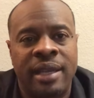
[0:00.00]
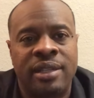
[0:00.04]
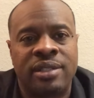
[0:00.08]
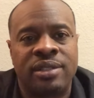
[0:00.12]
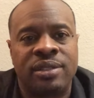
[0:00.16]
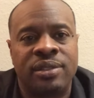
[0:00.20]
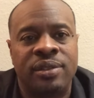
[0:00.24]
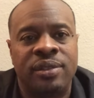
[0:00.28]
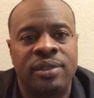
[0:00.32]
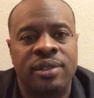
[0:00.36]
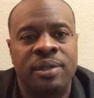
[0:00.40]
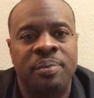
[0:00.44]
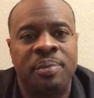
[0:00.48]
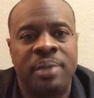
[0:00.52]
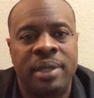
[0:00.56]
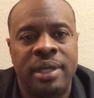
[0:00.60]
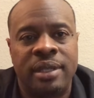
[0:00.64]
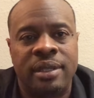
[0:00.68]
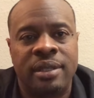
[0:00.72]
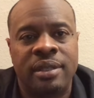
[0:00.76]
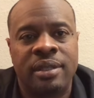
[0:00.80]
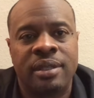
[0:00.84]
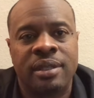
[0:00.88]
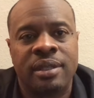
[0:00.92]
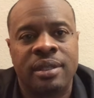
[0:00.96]
that you're going to be.
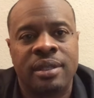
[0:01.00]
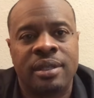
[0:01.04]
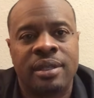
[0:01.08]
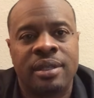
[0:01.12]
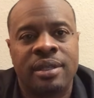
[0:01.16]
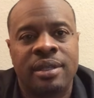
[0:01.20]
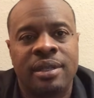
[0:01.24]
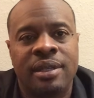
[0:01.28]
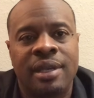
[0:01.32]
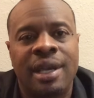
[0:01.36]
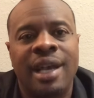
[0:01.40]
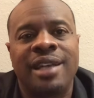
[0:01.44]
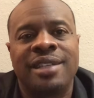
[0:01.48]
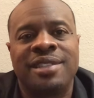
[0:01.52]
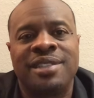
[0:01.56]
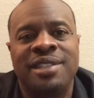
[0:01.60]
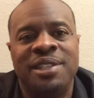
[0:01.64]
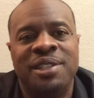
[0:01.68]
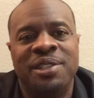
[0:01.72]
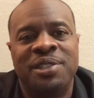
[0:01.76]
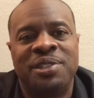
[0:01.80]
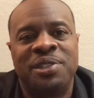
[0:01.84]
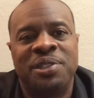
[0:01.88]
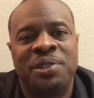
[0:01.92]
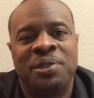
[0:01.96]
I'll see
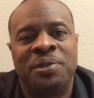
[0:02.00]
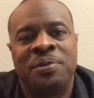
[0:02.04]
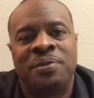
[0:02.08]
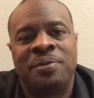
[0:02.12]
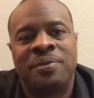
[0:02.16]
you soon.